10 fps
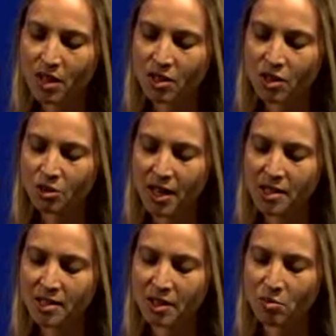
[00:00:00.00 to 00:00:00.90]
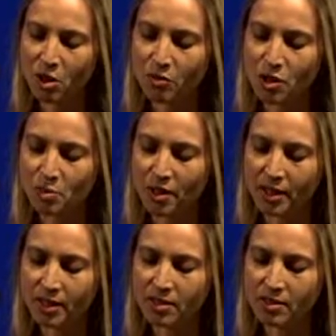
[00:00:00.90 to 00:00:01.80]
You handed him over to be
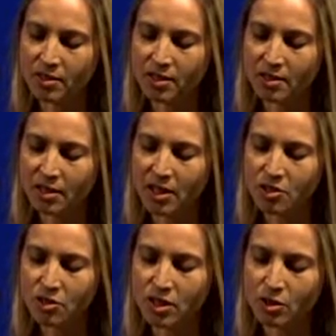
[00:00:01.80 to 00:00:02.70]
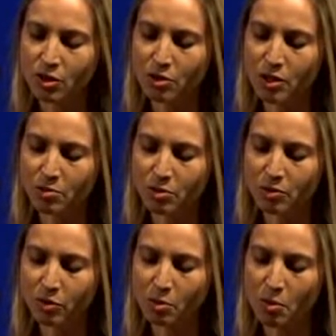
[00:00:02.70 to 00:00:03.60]
killed, and you disowned him
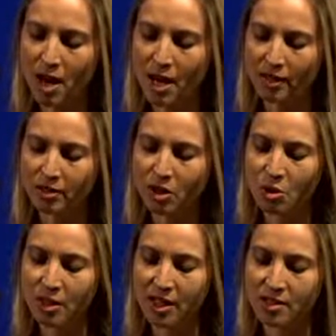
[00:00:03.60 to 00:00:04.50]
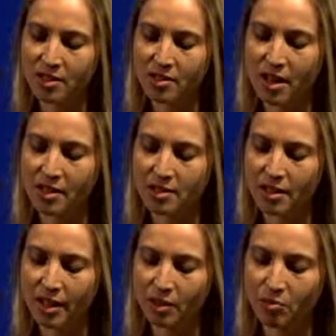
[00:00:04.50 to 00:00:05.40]
before Pilate, though he had decided to
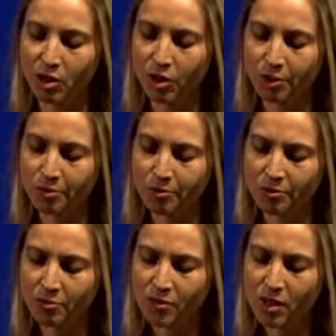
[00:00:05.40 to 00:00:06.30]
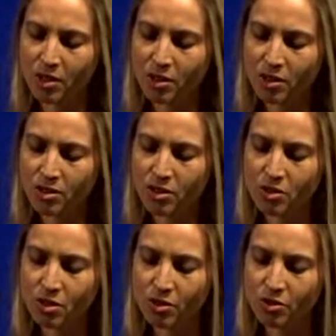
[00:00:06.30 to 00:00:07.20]
let him go. You
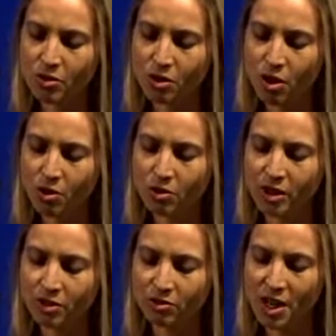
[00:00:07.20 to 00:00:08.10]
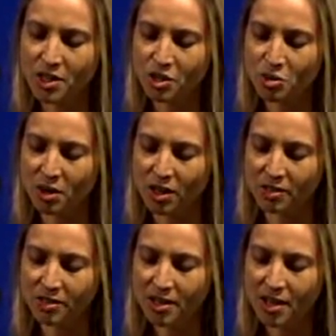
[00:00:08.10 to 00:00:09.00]
disowned the holy and righteous one,
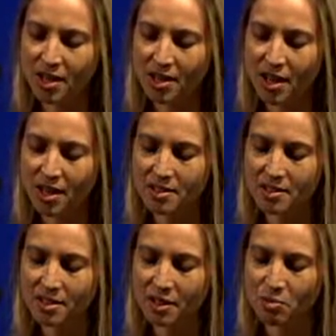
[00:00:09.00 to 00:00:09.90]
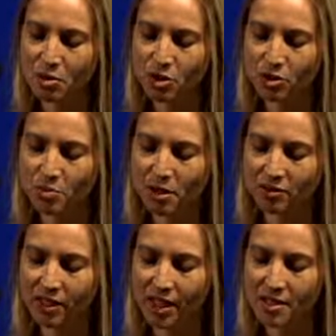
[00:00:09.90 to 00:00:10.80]
and asked that a murderer be
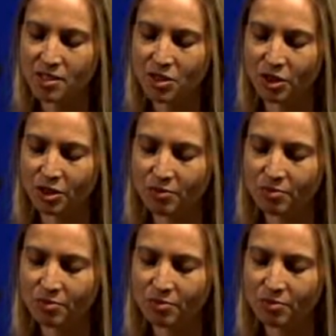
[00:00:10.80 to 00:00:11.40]
released to you.